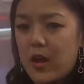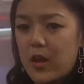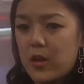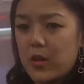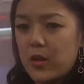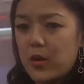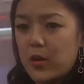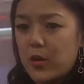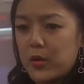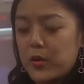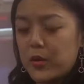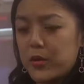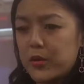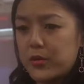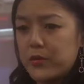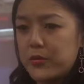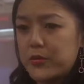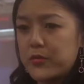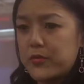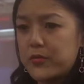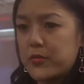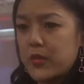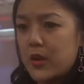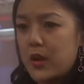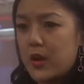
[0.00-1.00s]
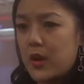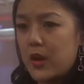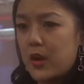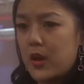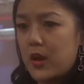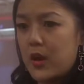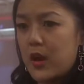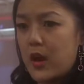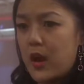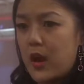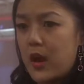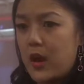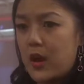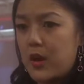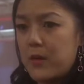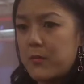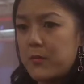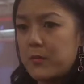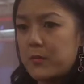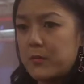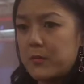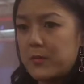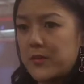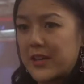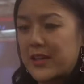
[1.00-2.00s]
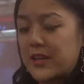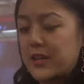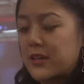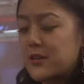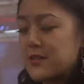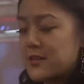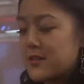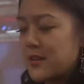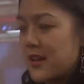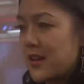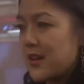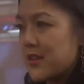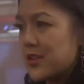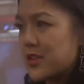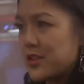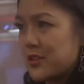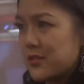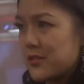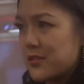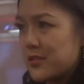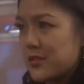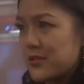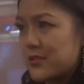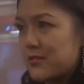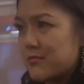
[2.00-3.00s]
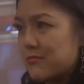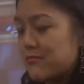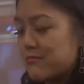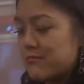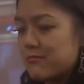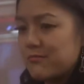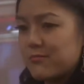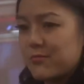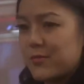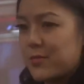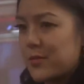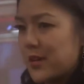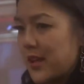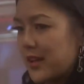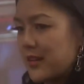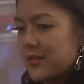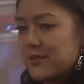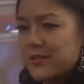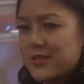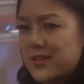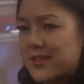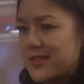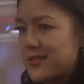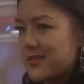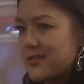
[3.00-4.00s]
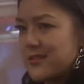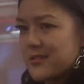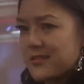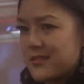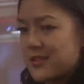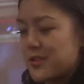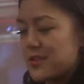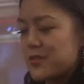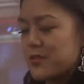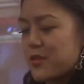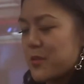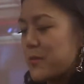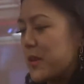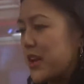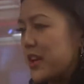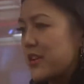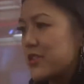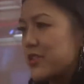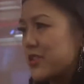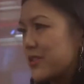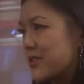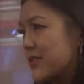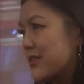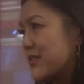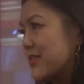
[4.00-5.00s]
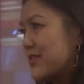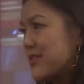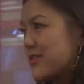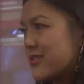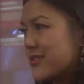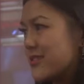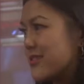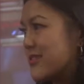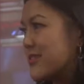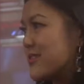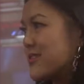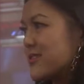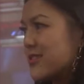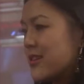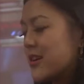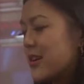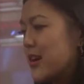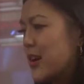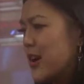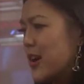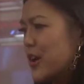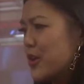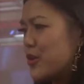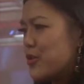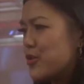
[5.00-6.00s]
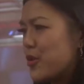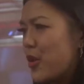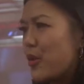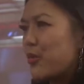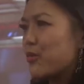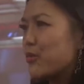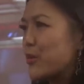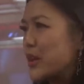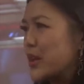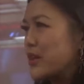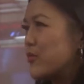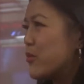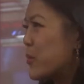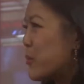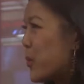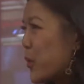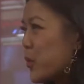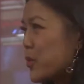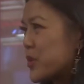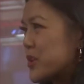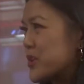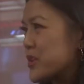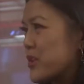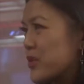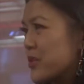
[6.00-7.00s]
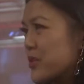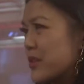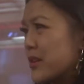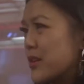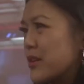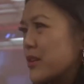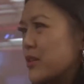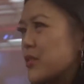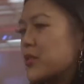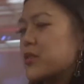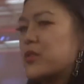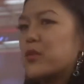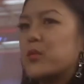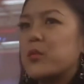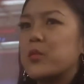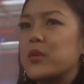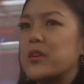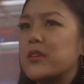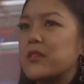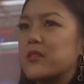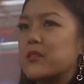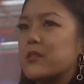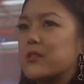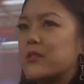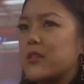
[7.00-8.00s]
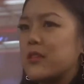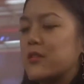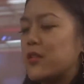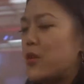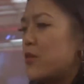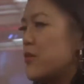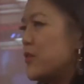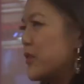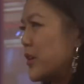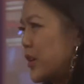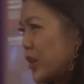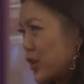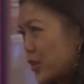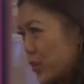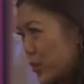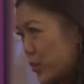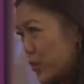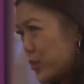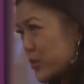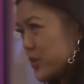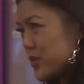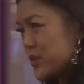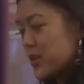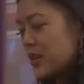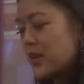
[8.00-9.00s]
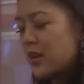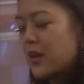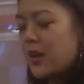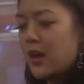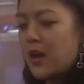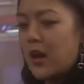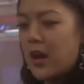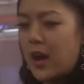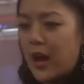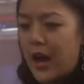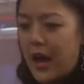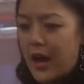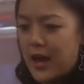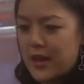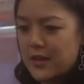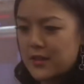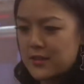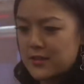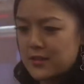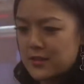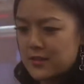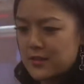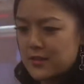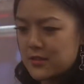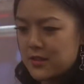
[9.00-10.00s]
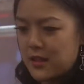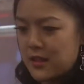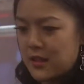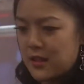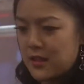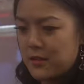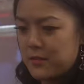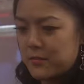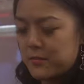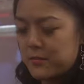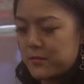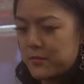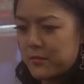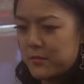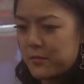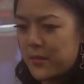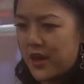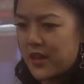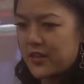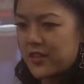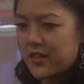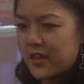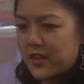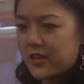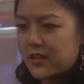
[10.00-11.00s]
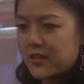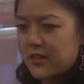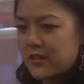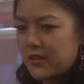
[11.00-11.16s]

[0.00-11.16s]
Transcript: lot of East Asian discrimination is just not really reported on, and it's often ignored. And I think